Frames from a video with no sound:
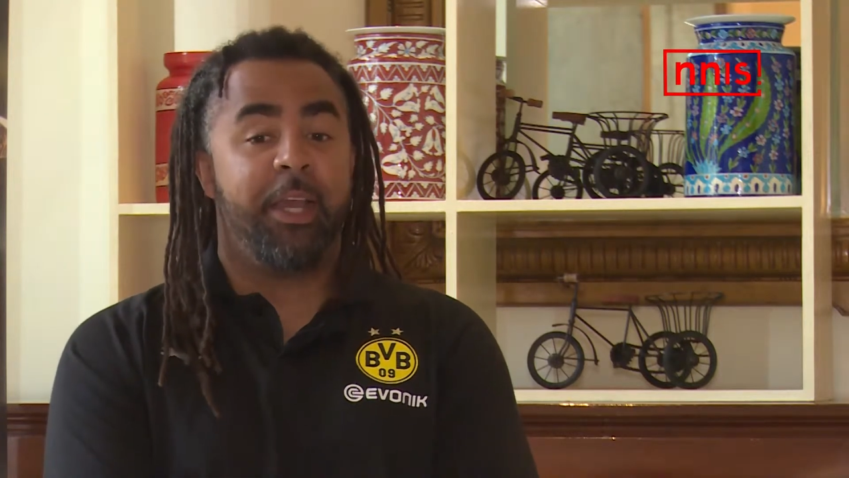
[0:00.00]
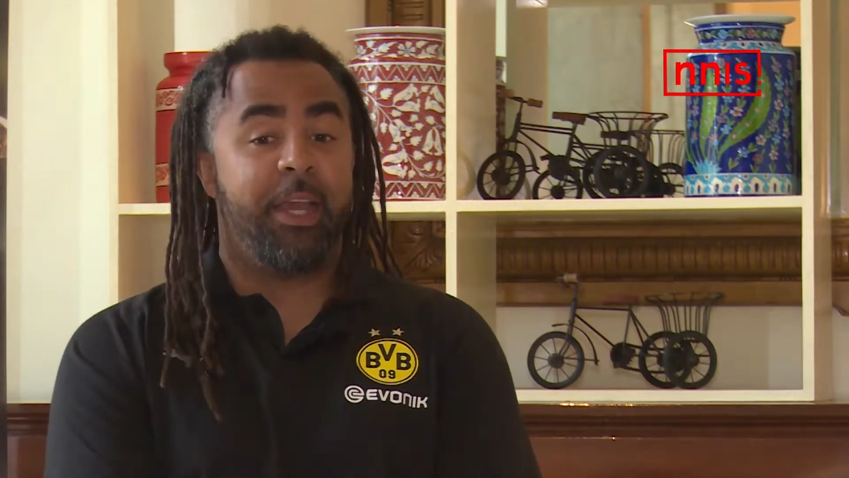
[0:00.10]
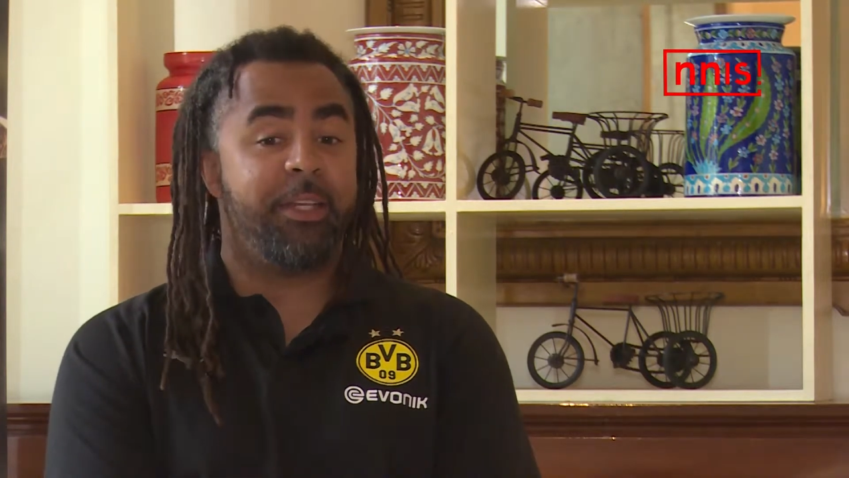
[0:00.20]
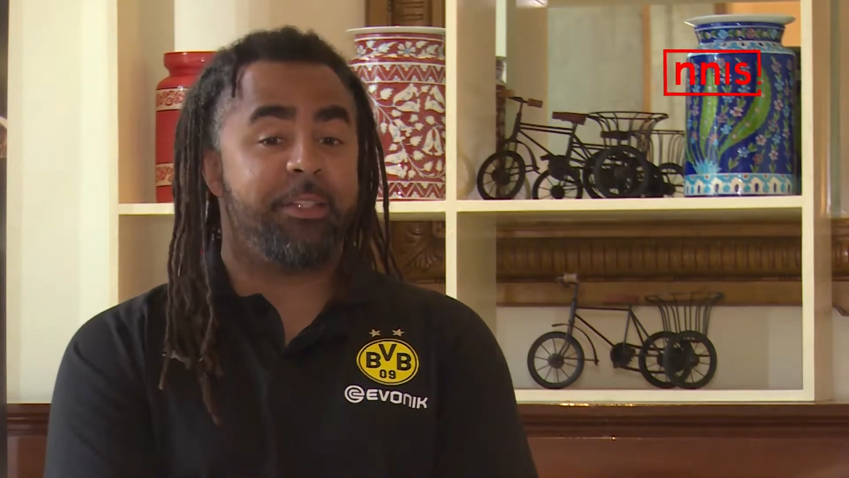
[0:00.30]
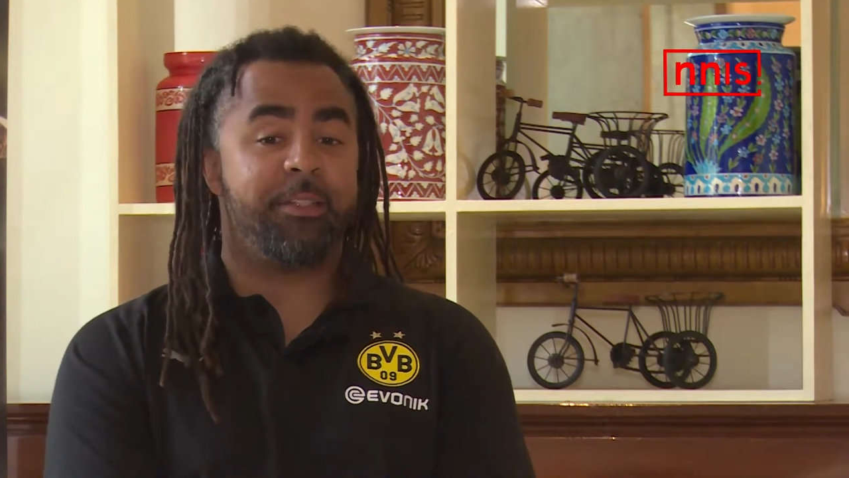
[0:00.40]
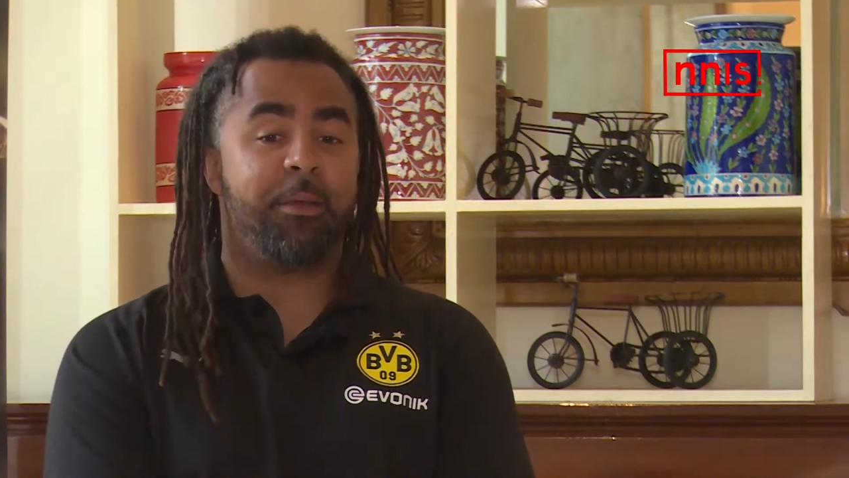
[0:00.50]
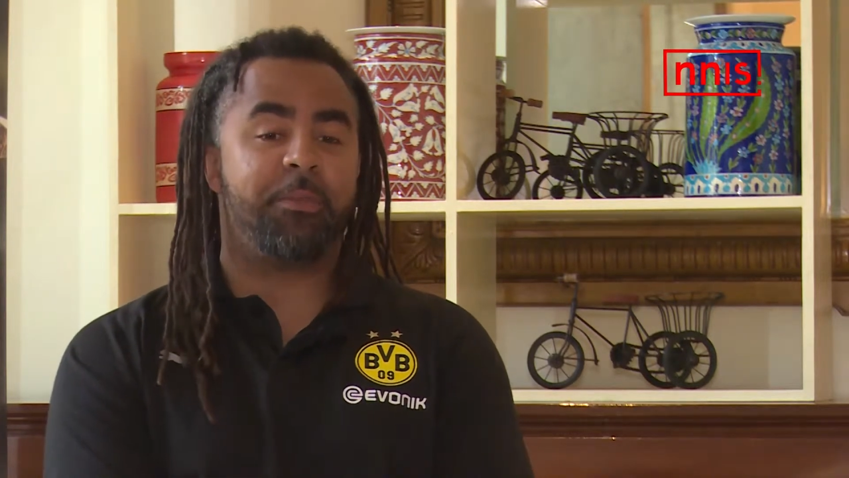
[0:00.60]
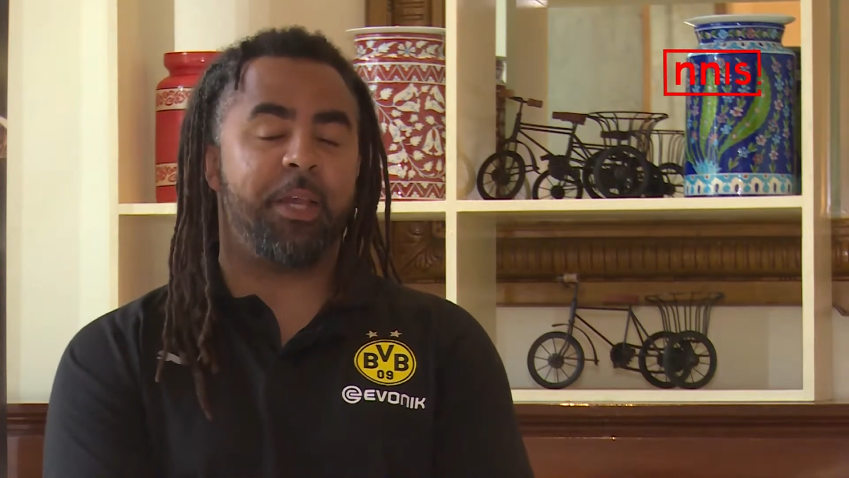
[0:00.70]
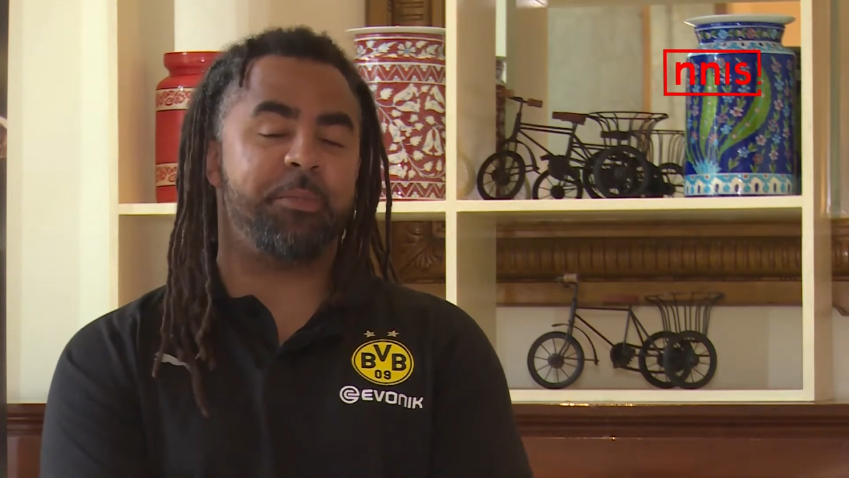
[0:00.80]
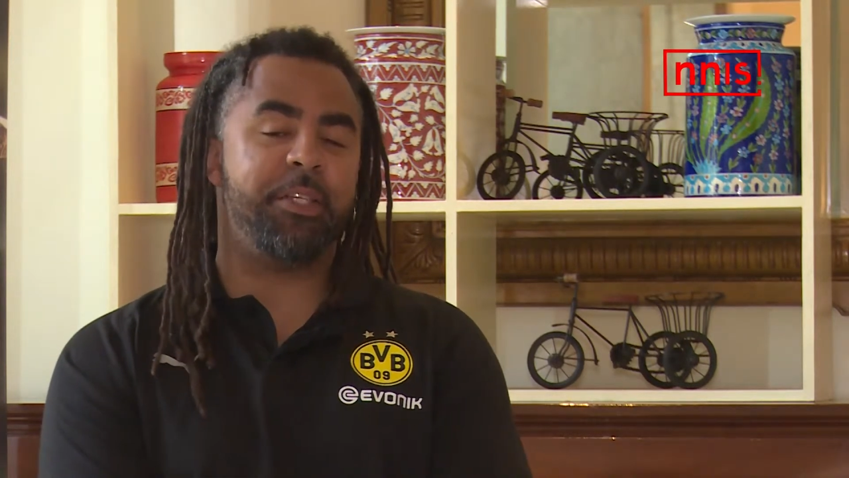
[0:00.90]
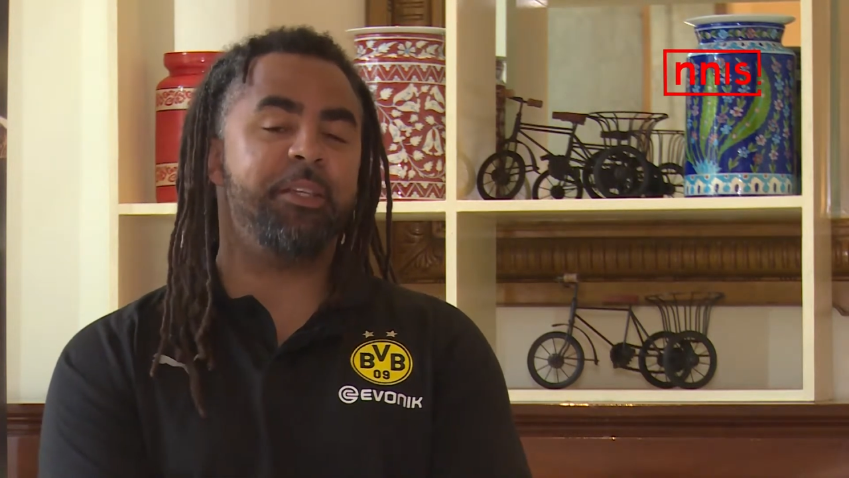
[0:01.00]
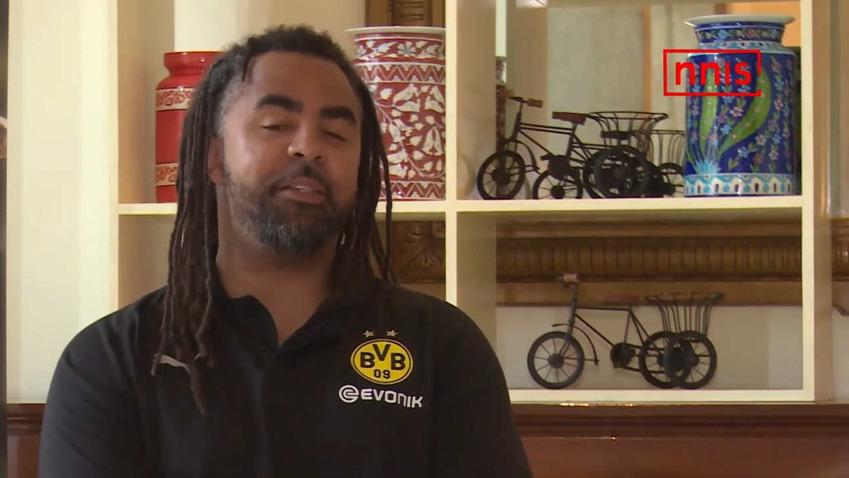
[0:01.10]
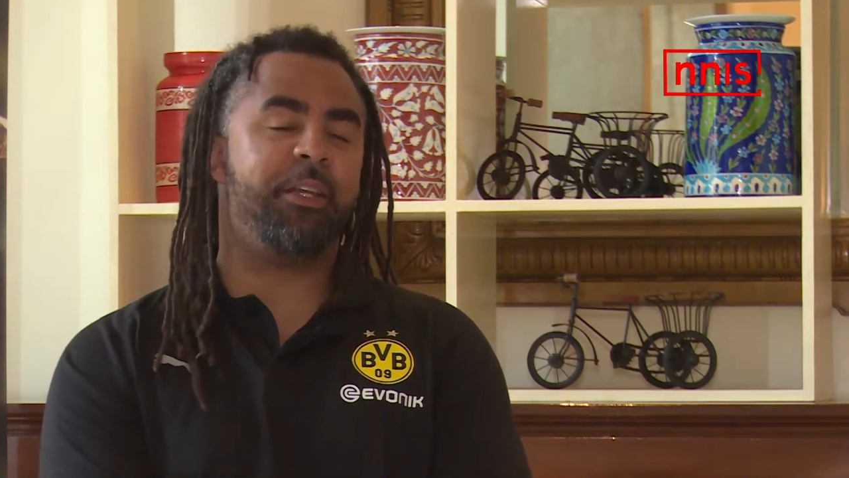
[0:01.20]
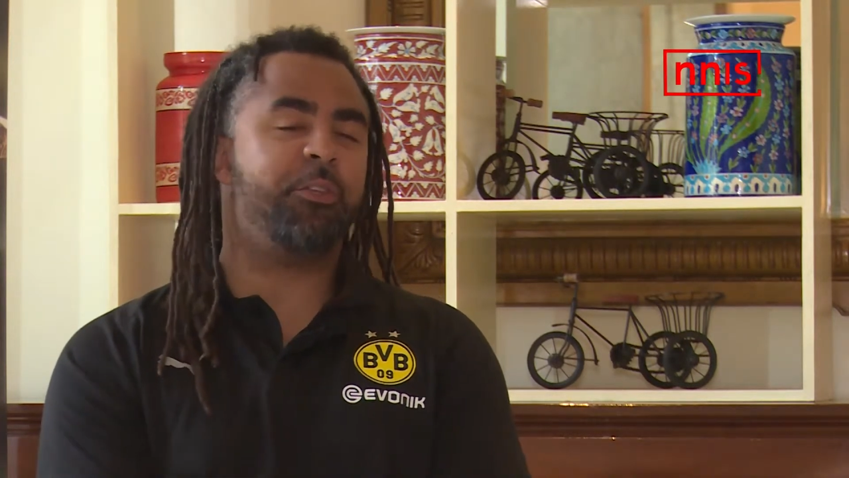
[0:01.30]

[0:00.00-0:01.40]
And it's sometimes easier